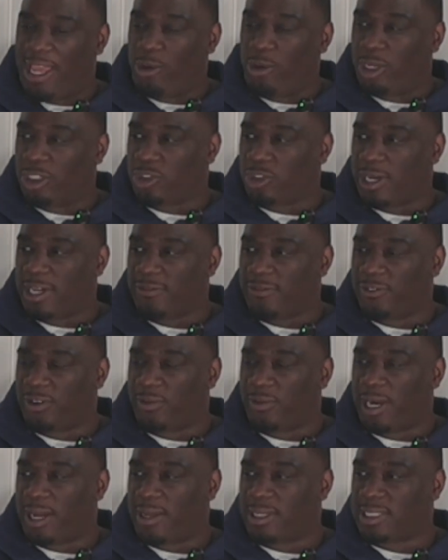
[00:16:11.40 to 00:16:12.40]
And you can transfer
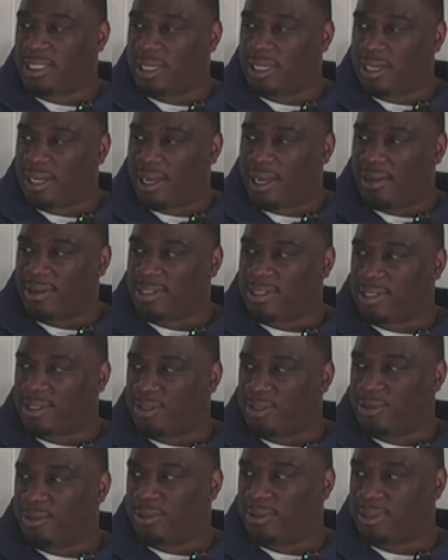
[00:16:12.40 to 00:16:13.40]
without sitting out,
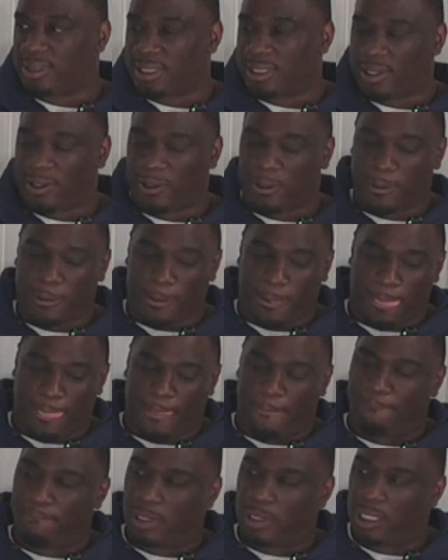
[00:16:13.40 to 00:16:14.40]
too. You see what I'm
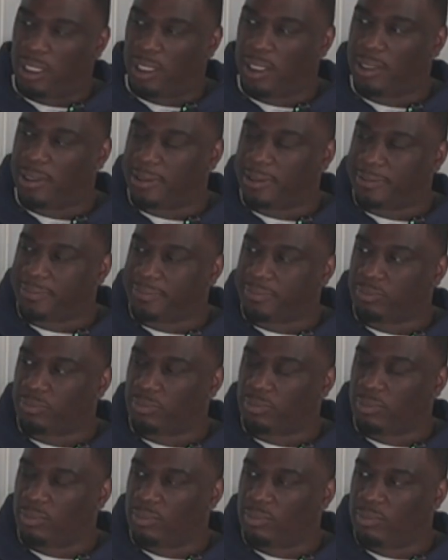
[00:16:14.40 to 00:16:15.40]
saying? So
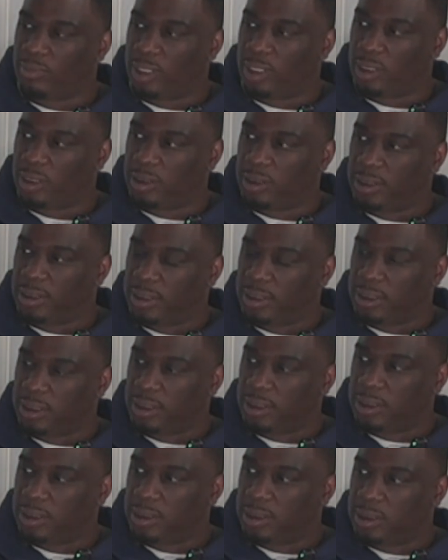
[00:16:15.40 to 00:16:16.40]
the rules are
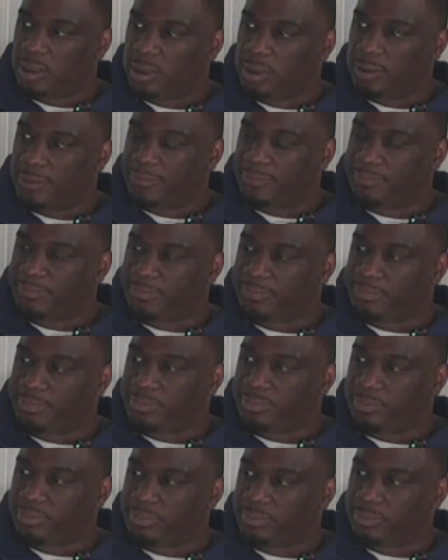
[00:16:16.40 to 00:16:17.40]
changing, but
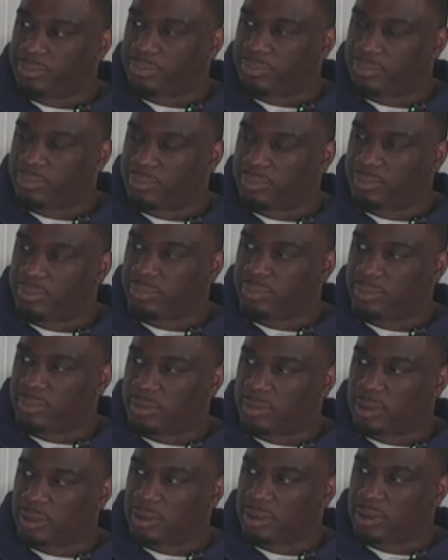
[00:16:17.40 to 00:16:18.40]
when you were in
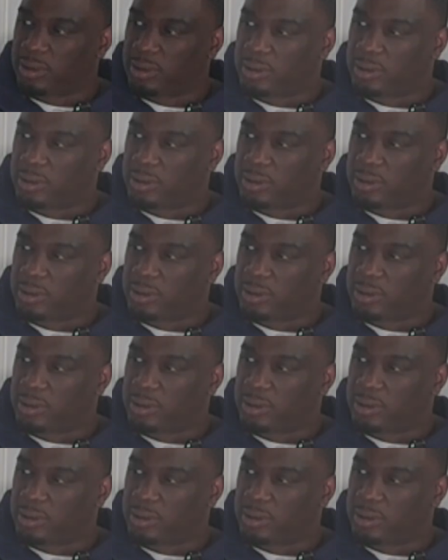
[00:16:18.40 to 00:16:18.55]
college and when